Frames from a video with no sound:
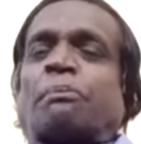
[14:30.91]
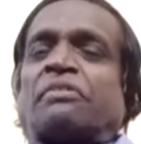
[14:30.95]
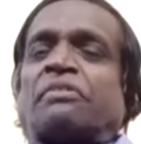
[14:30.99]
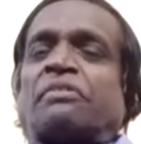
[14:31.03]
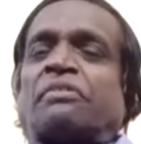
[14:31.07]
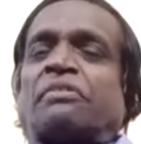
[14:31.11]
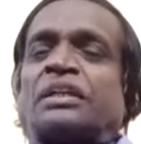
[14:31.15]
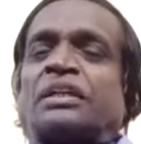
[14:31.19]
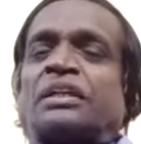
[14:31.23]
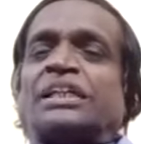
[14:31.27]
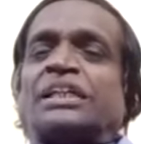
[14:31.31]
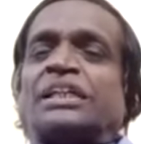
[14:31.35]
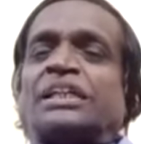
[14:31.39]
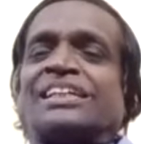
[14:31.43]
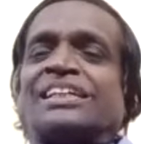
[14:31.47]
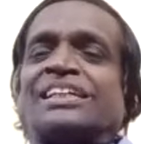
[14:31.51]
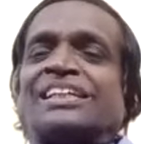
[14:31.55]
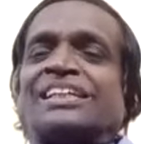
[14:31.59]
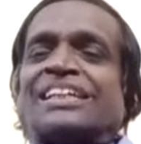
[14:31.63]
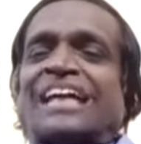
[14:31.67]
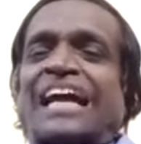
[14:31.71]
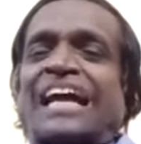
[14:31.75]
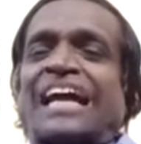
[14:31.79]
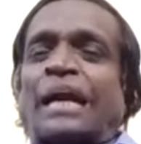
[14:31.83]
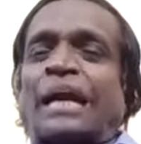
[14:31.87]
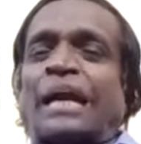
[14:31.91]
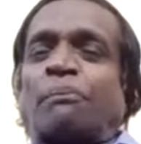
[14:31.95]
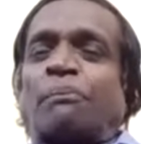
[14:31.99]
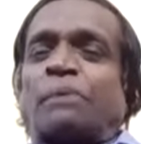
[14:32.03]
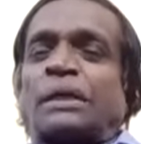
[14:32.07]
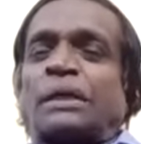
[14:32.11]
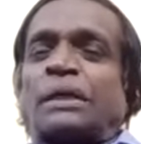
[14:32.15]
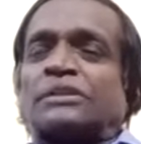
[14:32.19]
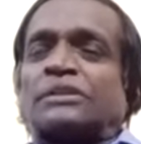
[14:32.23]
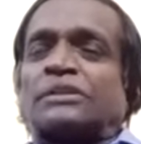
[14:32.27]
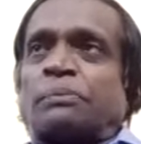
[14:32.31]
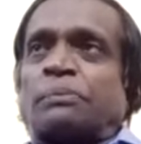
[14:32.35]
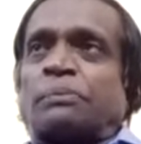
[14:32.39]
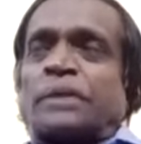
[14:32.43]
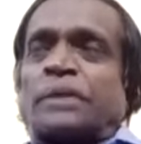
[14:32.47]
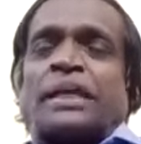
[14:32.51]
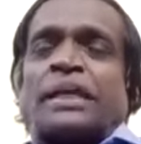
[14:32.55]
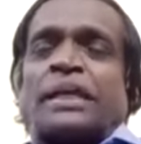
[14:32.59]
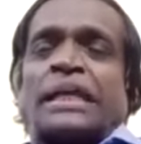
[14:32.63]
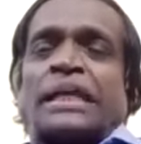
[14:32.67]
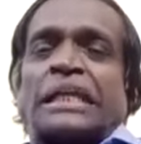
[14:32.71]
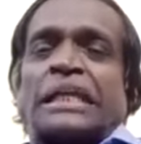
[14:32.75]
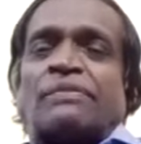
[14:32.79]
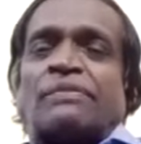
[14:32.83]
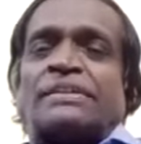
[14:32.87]
I
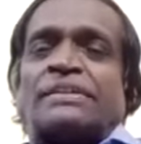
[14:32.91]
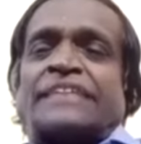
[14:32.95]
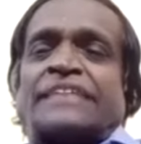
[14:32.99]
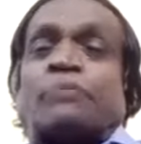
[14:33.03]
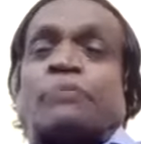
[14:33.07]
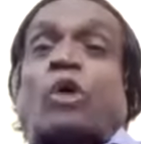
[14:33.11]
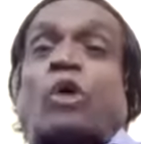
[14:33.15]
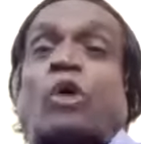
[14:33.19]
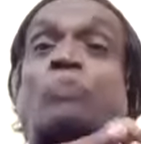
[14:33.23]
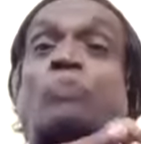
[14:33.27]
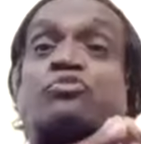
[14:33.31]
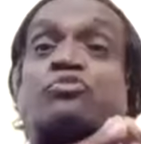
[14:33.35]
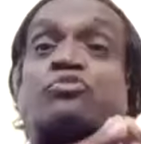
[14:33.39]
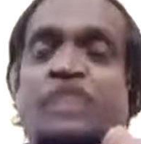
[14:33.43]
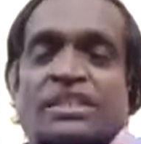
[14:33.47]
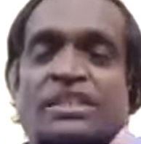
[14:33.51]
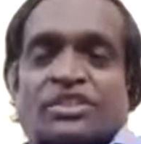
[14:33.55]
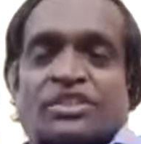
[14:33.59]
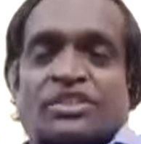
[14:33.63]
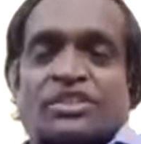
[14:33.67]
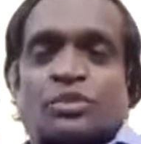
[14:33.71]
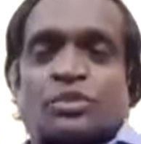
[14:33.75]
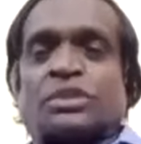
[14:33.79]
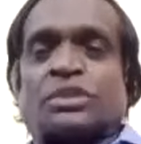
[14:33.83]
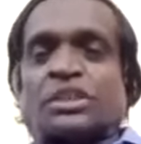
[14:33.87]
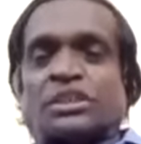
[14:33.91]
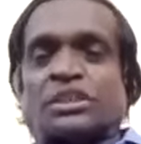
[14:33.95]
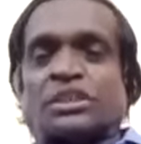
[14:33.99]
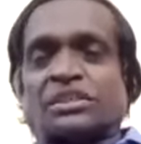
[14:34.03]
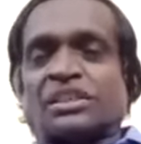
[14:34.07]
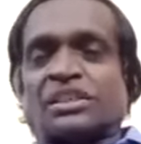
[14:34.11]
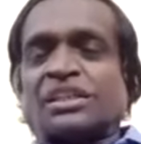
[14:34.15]
can even say I'm obsessed with it.